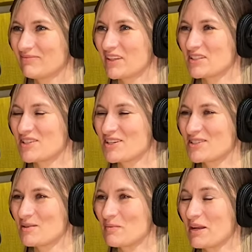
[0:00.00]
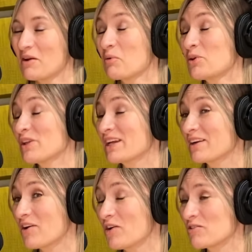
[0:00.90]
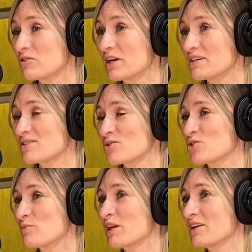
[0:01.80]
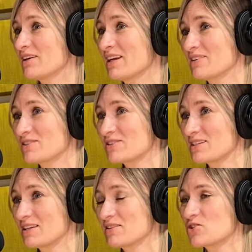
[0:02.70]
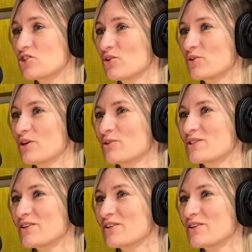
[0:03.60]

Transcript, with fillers: That's awesome. And I will link all of Randy's social media handles in the show notes,